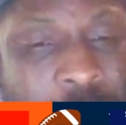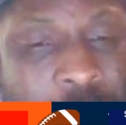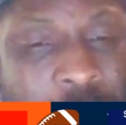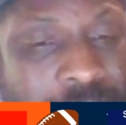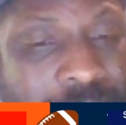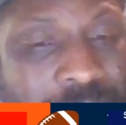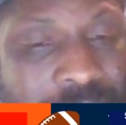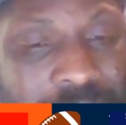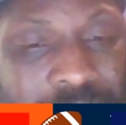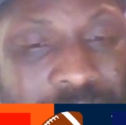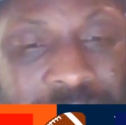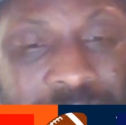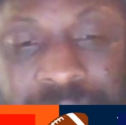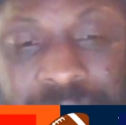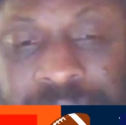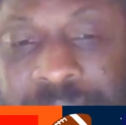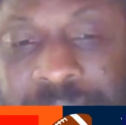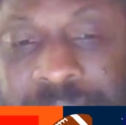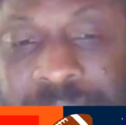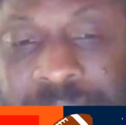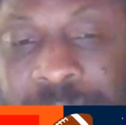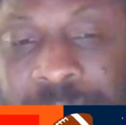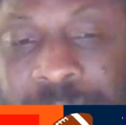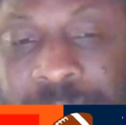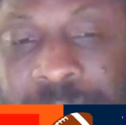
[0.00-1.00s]
is a
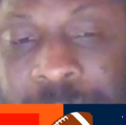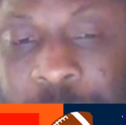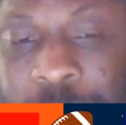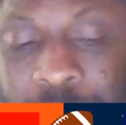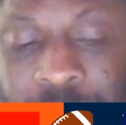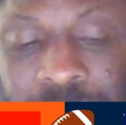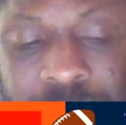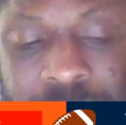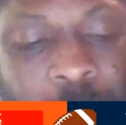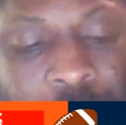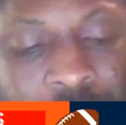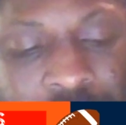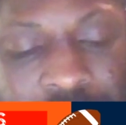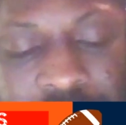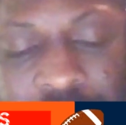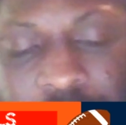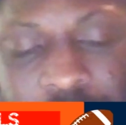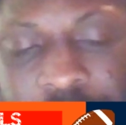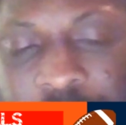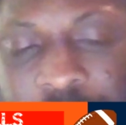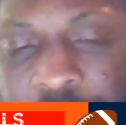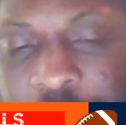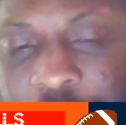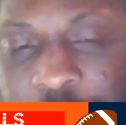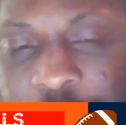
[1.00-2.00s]
recipe for
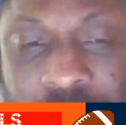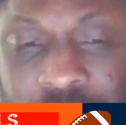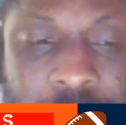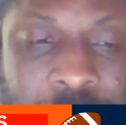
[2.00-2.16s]
a better